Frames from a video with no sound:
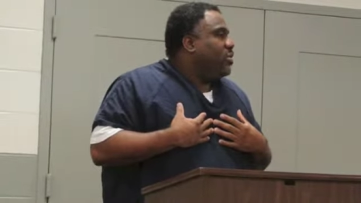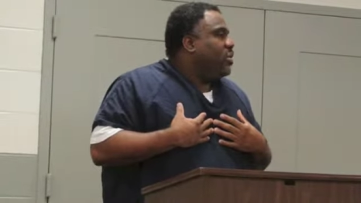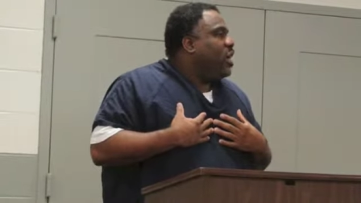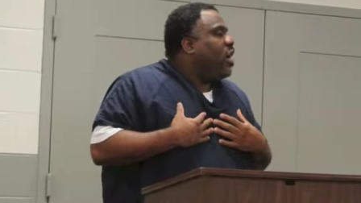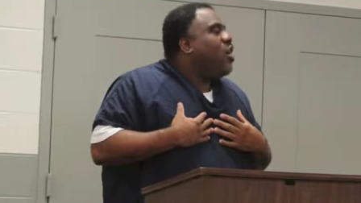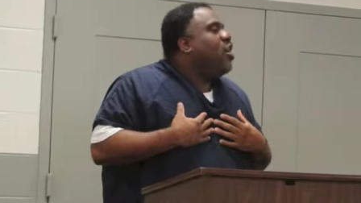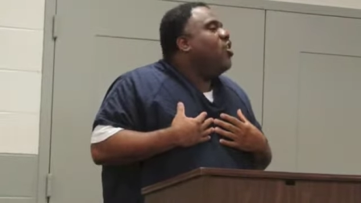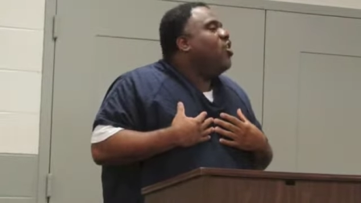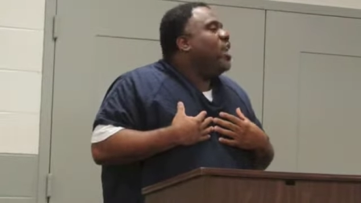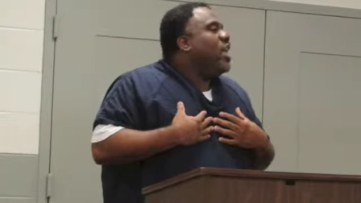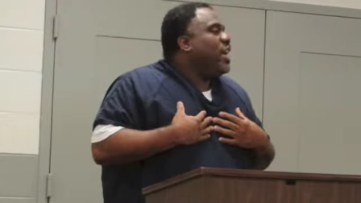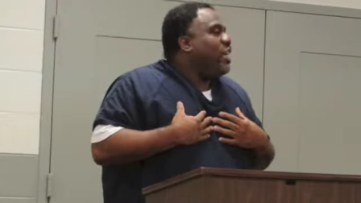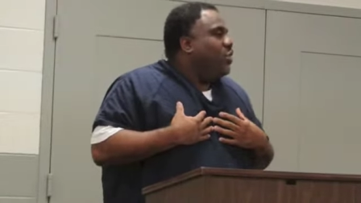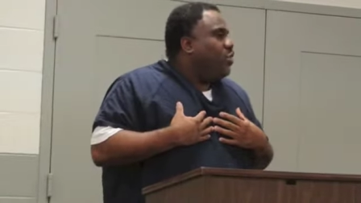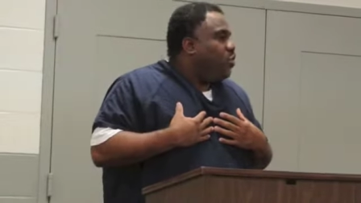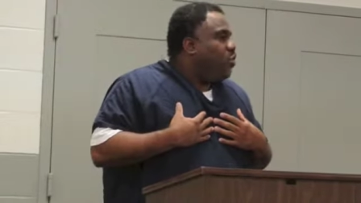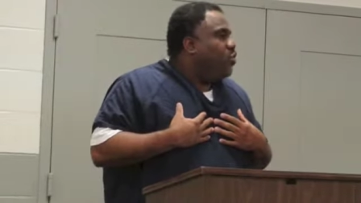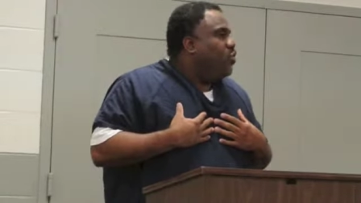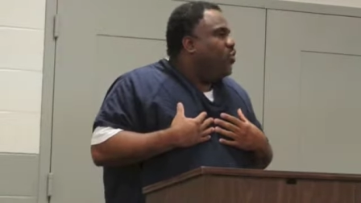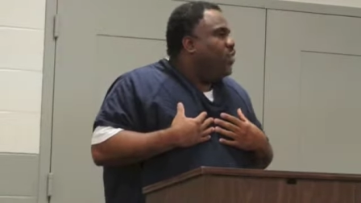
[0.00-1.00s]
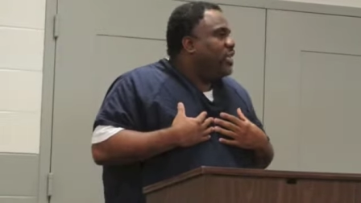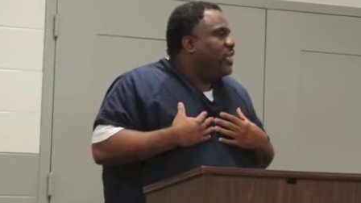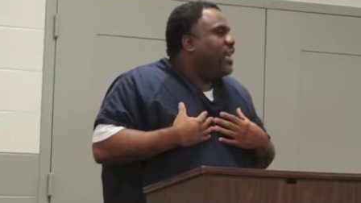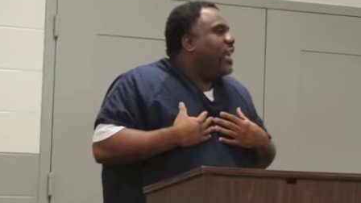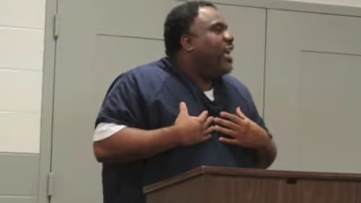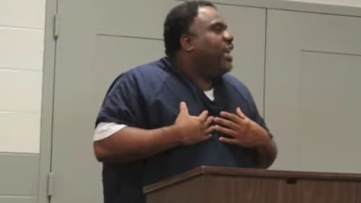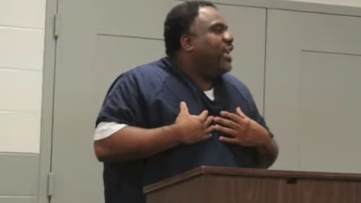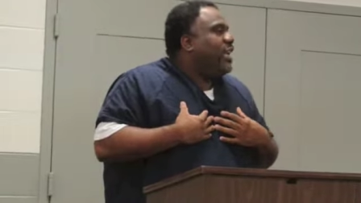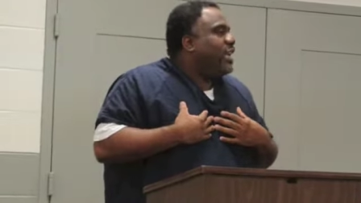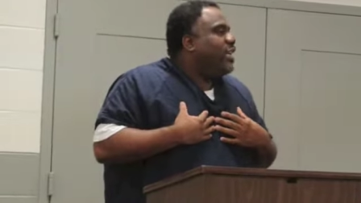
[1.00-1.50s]
All I know is
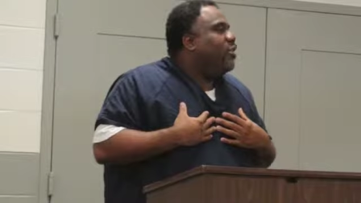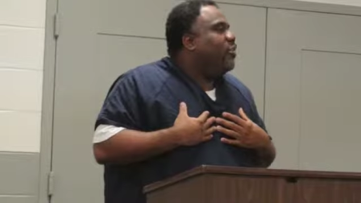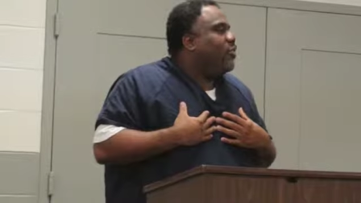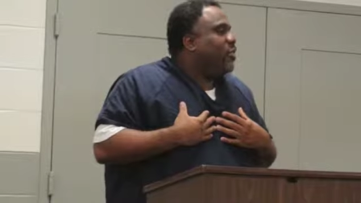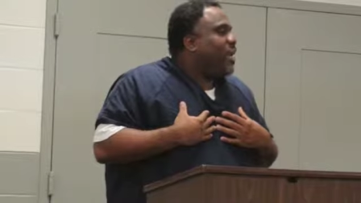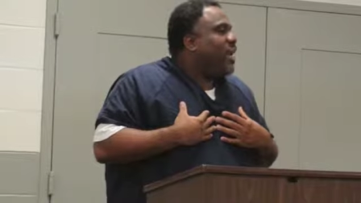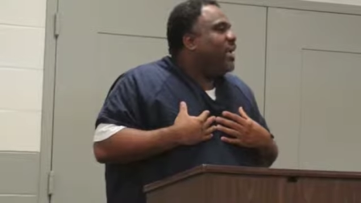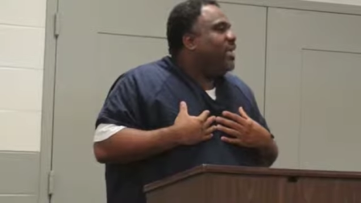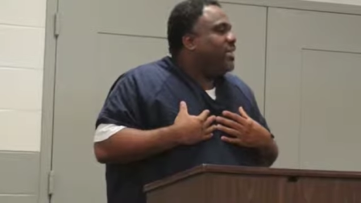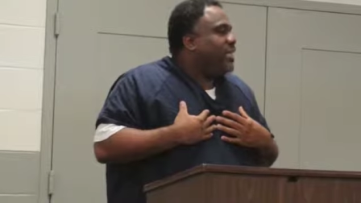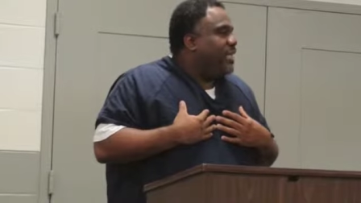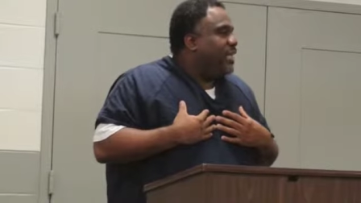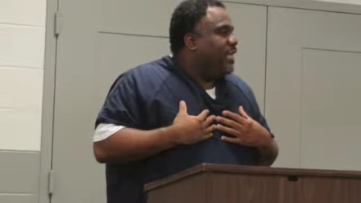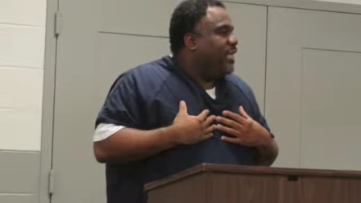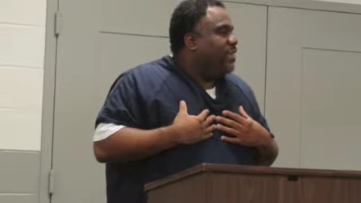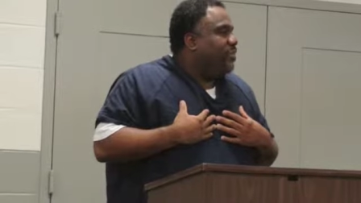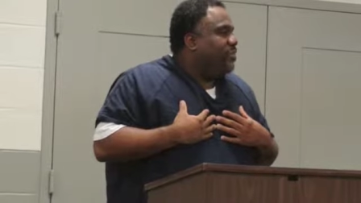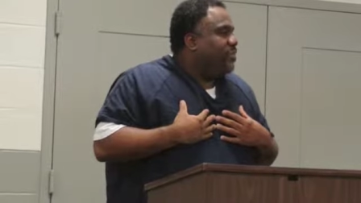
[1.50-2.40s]
how to get them packs in.